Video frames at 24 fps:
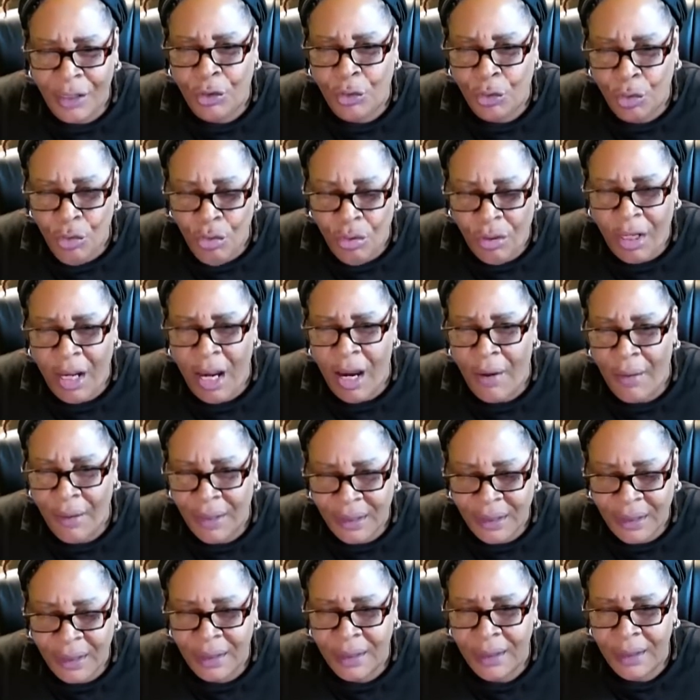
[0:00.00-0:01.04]
its true
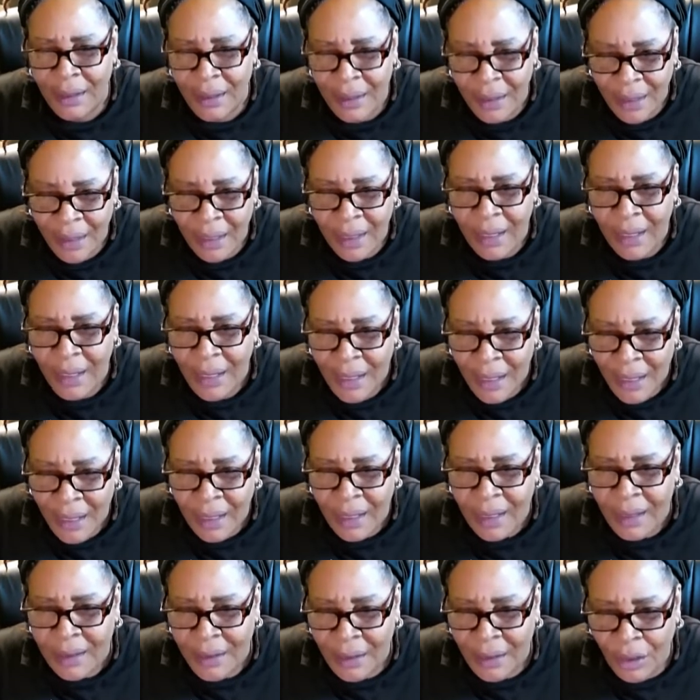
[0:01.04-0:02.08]
character.
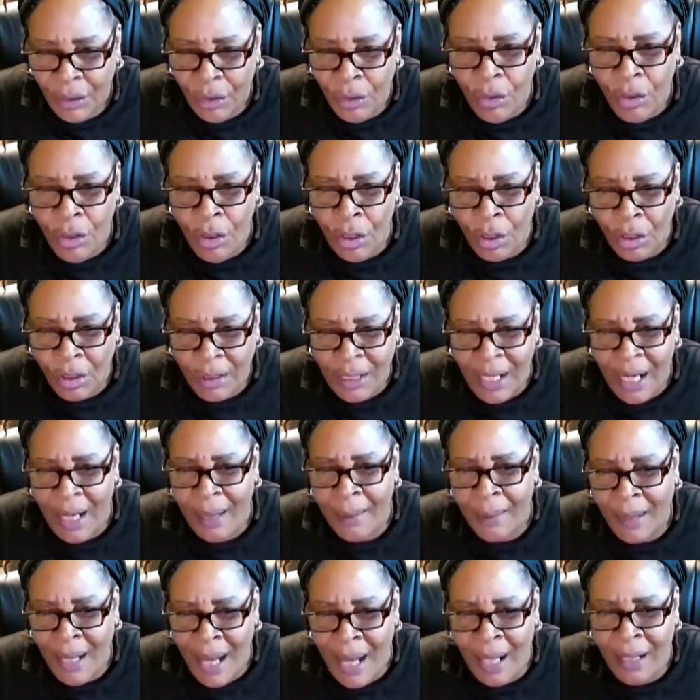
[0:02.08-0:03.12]
The New York
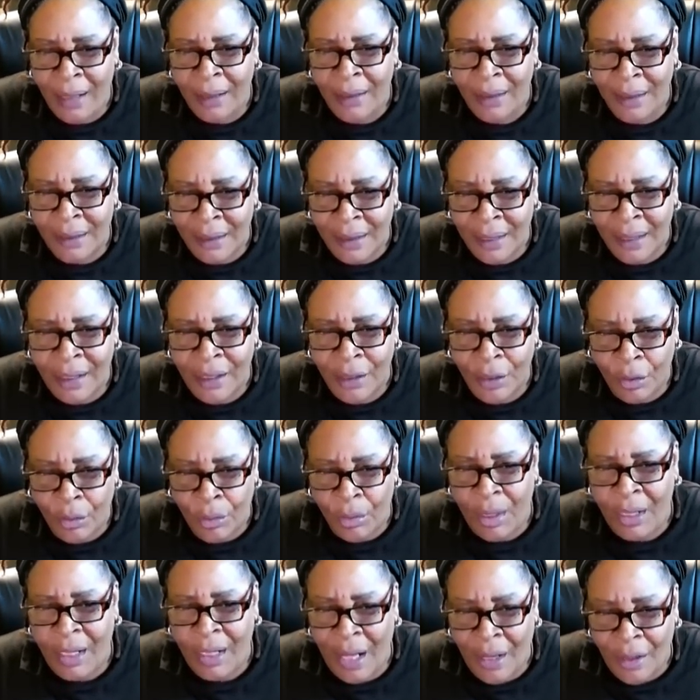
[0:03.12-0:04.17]
Times columnist Linda
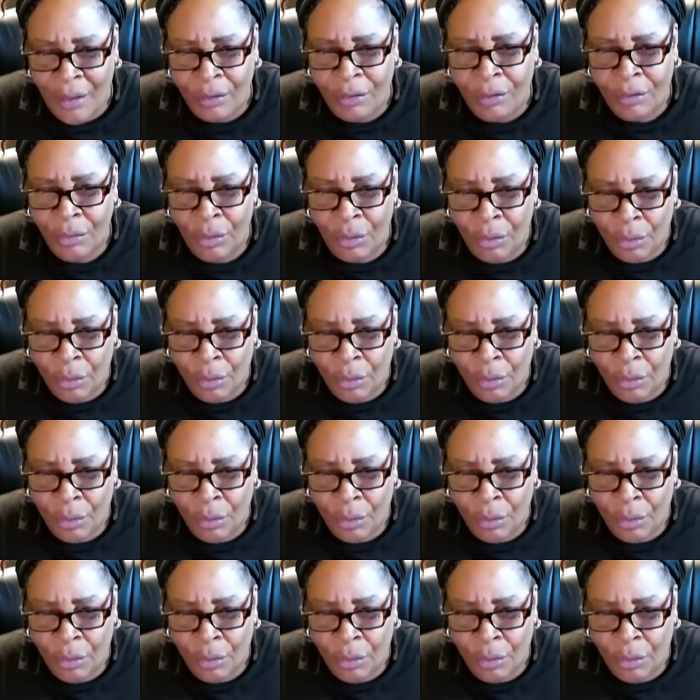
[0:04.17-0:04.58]
Greenhouse